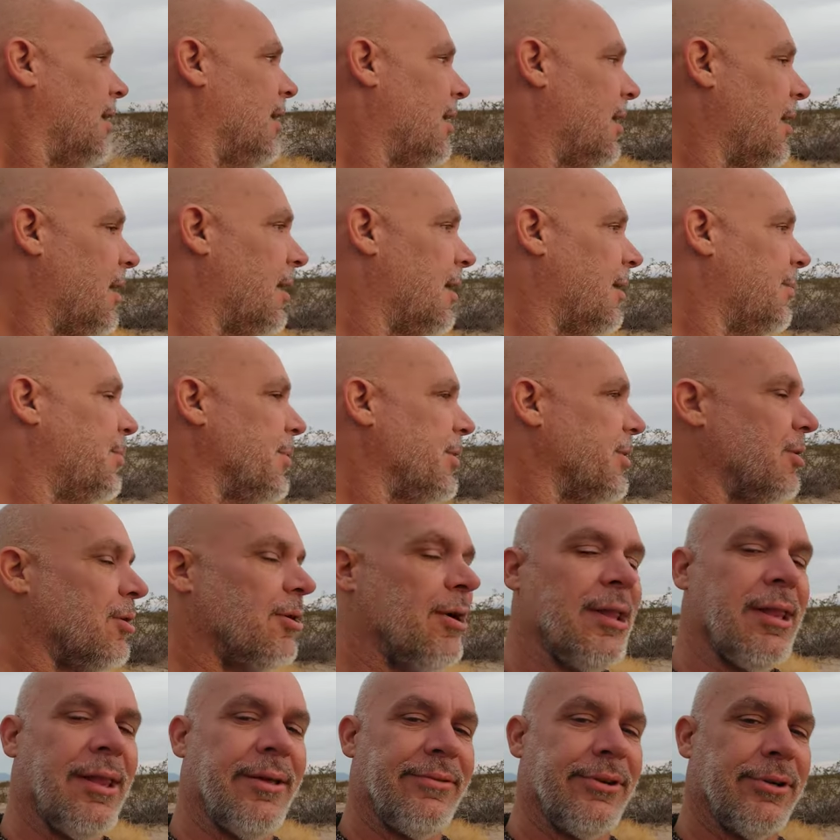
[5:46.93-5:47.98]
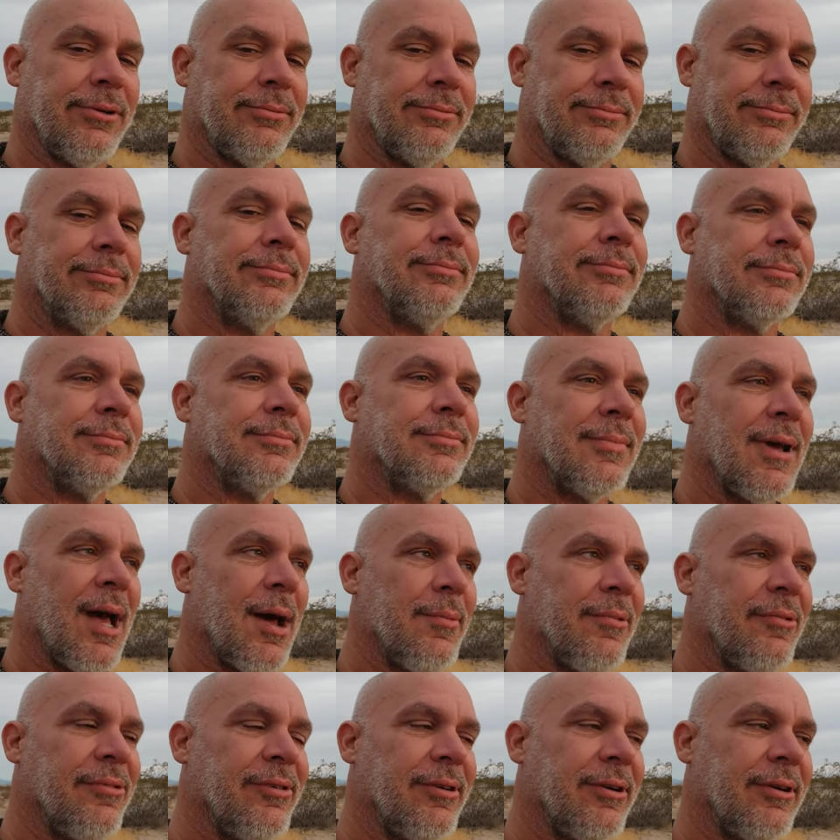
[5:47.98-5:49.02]
But I love you.
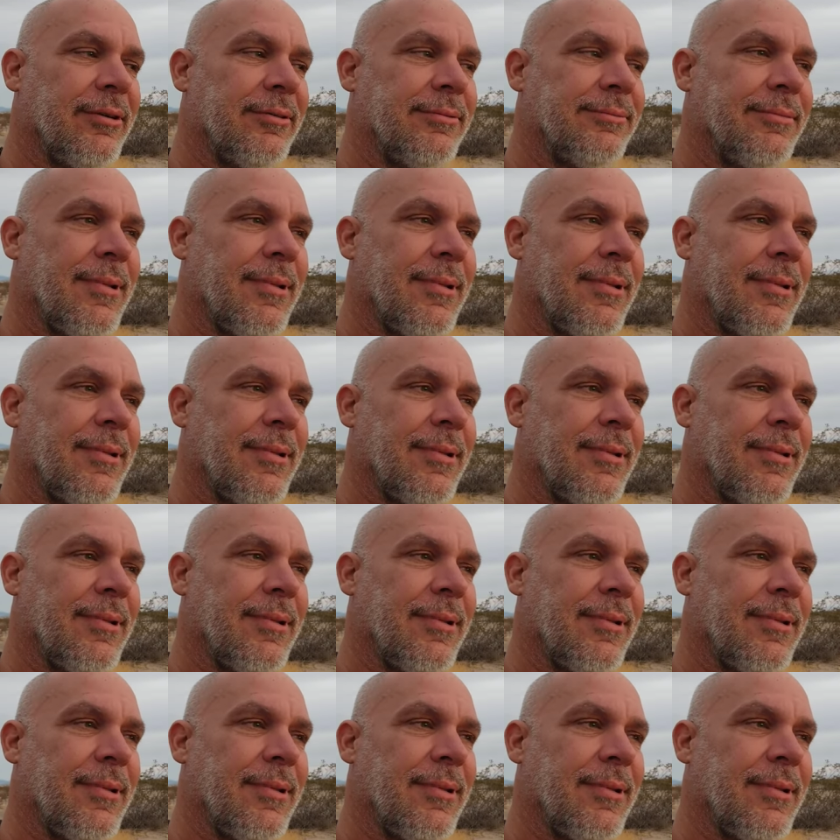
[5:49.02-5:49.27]
I'm a flirt.